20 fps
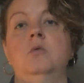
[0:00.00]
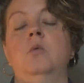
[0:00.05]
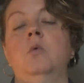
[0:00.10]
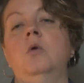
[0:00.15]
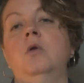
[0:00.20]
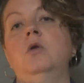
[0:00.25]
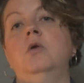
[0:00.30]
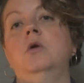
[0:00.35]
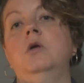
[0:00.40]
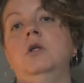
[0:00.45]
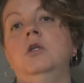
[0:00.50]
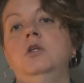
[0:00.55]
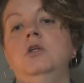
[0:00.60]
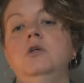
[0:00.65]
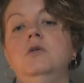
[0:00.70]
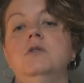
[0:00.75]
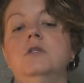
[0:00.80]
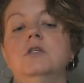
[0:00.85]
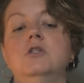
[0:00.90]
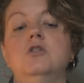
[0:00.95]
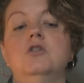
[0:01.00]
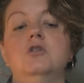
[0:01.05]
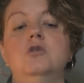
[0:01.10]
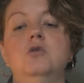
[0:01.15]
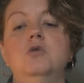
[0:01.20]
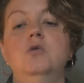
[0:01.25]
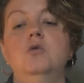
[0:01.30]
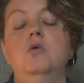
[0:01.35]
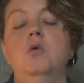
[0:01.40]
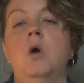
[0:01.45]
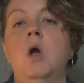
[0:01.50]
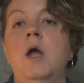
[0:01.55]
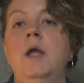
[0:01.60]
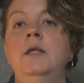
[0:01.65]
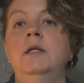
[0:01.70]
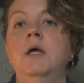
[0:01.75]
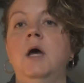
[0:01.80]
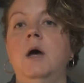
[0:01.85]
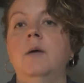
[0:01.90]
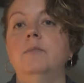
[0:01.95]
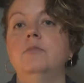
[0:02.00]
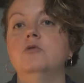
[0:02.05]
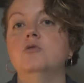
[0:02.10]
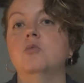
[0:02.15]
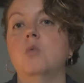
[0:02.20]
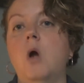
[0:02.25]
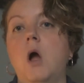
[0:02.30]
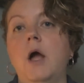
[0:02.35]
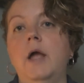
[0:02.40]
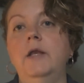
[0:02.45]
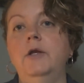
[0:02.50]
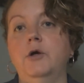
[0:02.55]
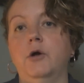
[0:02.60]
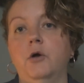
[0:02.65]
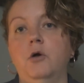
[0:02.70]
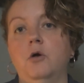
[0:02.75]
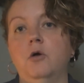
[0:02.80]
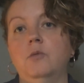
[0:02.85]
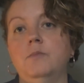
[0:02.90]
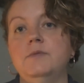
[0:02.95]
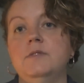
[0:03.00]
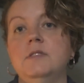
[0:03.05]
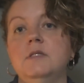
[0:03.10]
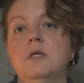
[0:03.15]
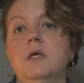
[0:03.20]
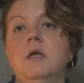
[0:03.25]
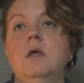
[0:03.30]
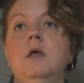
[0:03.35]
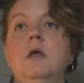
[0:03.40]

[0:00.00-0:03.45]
or you can use it to grind up dried herbs.